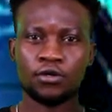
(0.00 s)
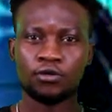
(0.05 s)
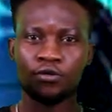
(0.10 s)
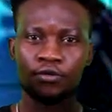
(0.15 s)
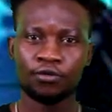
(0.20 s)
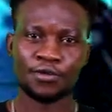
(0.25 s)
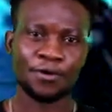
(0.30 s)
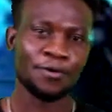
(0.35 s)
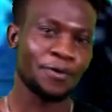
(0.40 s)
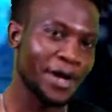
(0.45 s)

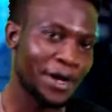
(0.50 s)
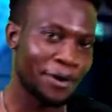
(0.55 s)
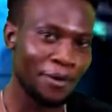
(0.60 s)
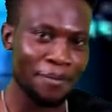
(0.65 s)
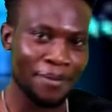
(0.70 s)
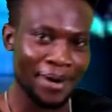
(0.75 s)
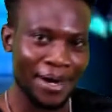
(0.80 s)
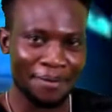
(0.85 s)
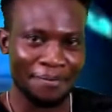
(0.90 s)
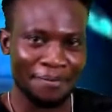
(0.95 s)
So
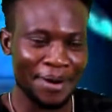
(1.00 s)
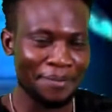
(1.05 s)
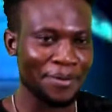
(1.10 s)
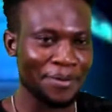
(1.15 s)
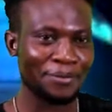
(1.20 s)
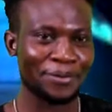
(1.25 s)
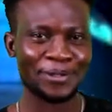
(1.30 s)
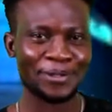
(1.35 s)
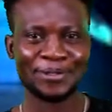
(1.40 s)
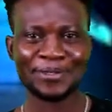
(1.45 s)
welcome back my
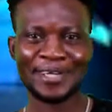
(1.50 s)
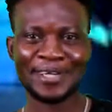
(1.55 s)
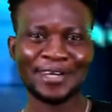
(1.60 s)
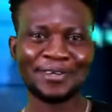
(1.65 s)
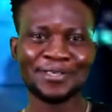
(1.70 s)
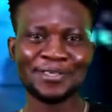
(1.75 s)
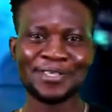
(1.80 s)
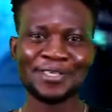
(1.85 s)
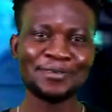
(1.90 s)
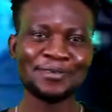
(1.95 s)
people. Now
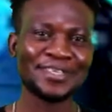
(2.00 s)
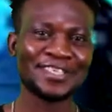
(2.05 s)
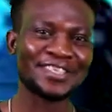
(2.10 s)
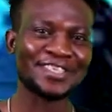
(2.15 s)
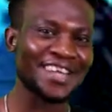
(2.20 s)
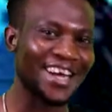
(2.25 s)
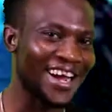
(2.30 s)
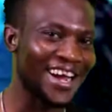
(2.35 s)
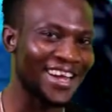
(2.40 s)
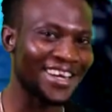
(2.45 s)
don't see with
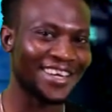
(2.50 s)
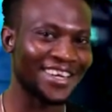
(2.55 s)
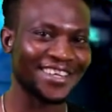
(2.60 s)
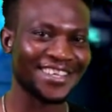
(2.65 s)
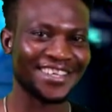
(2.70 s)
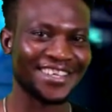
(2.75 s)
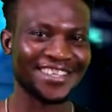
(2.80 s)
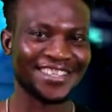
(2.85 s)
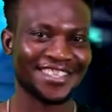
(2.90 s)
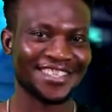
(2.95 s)
an eye
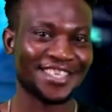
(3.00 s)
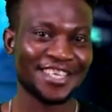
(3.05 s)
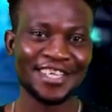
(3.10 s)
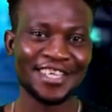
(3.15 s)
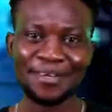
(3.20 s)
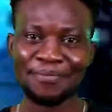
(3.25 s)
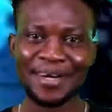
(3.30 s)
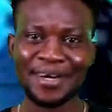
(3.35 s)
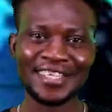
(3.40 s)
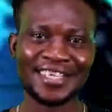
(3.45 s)
and share
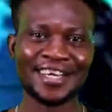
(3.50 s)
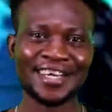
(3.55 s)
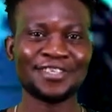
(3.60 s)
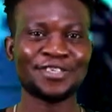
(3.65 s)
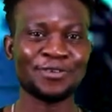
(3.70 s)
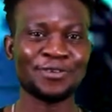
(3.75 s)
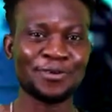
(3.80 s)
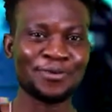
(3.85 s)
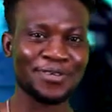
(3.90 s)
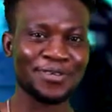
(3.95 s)
the matter
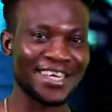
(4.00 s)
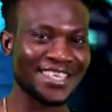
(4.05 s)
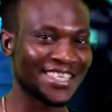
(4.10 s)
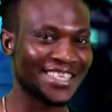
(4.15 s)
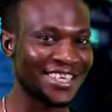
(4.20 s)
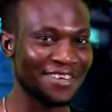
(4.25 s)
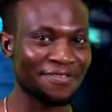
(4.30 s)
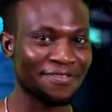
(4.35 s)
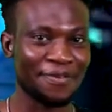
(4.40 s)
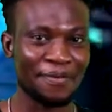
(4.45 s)
shock on
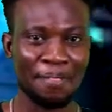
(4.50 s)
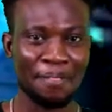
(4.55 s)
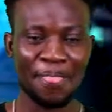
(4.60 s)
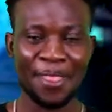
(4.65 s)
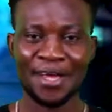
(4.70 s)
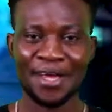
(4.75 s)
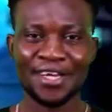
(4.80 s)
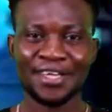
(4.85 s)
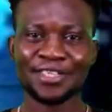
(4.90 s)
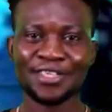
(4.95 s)
ourselves.
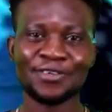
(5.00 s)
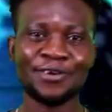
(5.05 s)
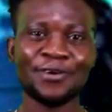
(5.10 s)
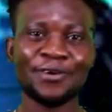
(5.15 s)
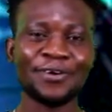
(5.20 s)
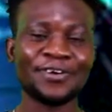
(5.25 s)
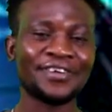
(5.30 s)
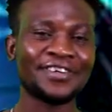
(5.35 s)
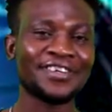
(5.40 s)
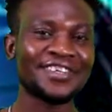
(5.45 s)

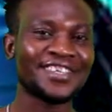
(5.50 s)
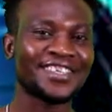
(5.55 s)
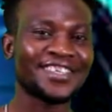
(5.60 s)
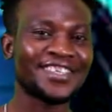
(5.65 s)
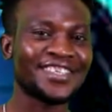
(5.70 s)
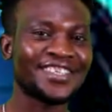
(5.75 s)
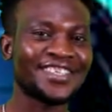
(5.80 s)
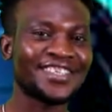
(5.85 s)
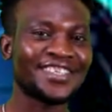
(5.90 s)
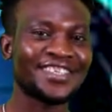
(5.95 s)
So
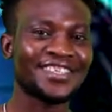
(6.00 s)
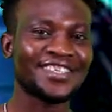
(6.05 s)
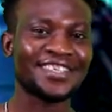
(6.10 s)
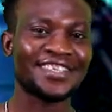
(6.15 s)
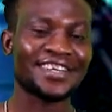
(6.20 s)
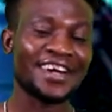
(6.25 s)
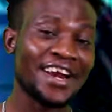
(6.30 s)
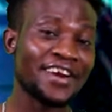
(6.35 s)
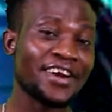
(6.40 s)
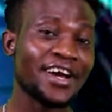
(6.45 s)

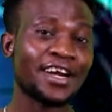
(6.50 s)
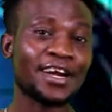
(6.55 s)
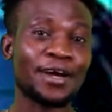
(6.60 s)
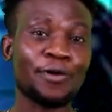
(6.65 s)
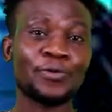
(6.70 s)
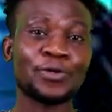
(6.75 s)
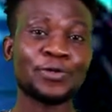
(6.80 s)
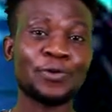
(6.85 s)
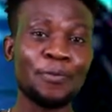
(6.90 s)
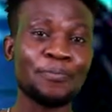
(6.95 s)
right
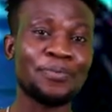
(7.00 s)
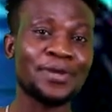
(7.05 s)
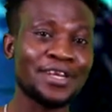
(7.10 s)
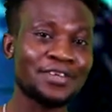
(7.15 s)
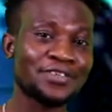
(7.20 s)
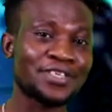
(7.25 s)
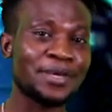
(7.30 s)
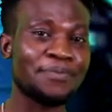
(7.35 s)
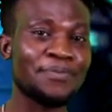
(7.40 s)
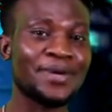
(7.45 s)
now we don't
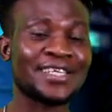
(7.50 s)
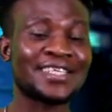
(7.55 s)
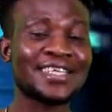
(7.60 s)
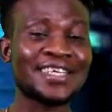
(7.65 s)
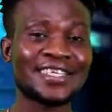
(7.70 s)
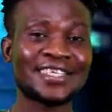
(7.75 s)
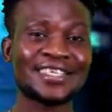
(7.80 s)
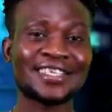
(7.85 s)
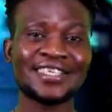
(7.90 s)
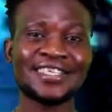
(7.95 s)
believe same
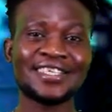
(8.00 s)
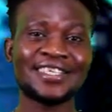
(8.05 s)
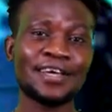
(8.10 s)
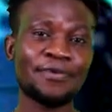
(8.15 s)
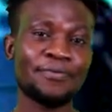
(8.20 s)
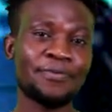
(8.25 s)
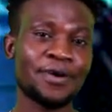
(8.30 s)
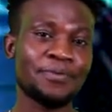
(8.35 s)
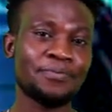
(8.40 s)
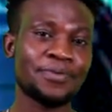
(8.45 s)
things still they
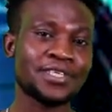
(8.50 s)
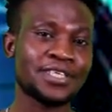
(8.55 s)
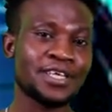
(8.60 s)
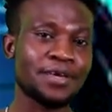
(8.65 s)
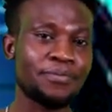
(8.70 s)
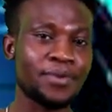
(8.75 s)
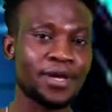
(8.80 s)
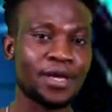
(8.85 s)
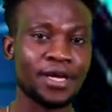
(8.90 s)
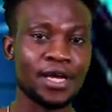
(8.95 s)
will be
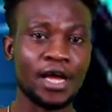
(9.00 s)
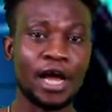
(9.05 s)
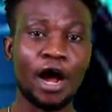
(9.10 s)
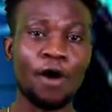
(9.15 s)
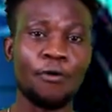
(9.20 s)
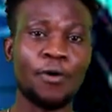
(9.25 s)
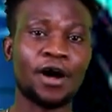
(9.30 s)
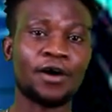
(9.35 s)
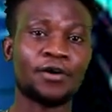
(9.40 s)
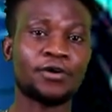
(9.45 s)
same.
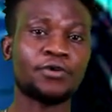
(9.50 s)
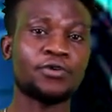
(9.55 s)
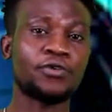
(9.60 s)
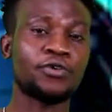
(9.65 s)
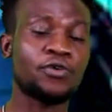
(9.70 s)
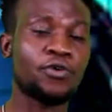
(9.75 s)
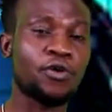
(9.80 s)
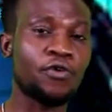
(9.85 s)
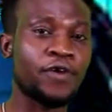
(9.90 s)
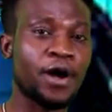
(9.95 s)
Our
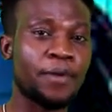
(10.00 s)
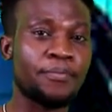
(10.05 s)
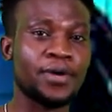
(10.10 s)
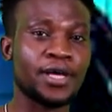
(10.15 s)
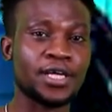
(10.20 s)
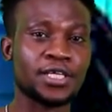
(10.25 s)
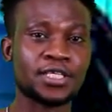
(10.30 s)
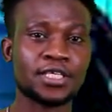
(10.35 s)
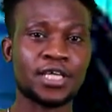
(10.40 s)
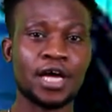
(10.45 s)

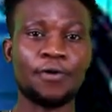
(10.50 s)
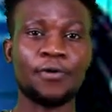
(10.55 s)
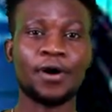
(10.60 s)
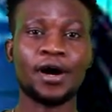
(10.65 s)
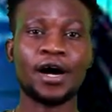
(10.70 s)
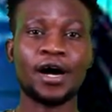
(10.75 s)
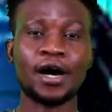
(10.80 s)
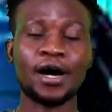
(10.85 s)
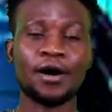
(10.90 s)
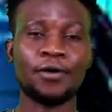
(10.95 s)
government,
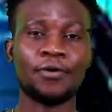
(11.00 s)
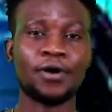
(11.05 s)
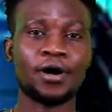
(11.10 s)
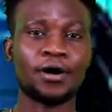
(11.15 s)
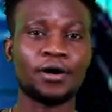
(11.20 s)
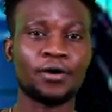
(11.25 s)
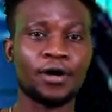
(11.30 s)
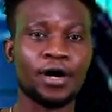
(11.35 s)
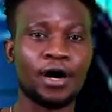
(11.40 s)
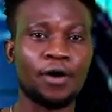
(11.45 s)

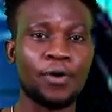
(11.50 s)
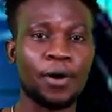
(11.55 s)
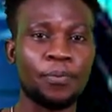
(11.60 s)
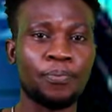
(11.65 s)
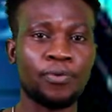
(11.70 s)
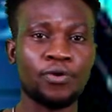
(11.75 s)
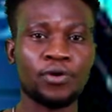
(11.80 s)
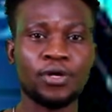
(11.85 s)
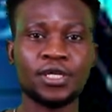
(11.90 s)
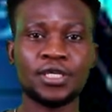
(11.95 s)
our
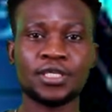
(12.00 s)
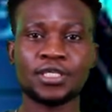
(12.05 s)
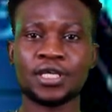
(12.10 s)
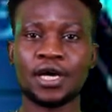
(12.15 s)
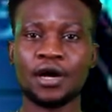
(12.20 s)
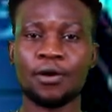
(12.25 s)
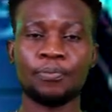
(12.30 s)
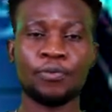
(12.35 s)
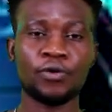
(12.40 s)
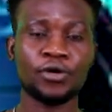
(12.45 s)
police,
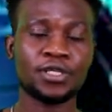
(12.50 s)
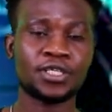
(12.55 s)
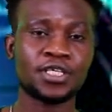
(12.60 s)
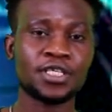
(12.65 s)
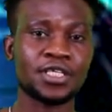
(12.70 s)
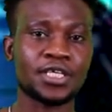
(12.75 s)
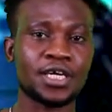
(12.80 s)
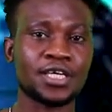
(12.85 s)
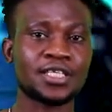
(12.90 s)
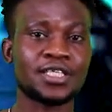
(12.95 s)
our
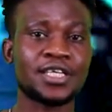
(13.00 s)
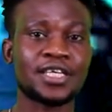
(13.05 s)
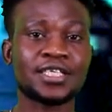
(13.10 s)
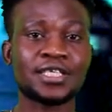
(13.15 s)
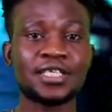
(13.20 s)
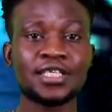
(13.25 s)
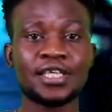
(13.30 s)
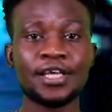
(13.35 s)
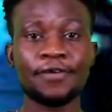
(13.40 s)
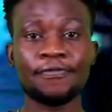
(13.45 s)
politicians, they
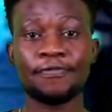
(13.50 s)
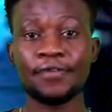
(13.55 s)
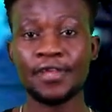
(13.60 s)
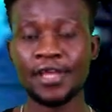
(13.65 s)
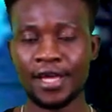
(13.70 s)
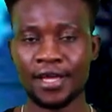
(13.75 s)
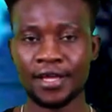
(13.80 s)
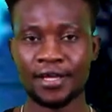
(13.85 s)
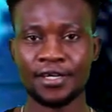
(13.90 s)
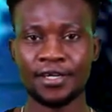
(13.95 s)
still they
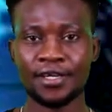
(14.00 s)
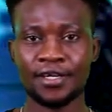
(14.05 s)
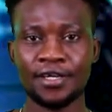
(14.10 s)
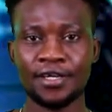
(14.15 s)
fear.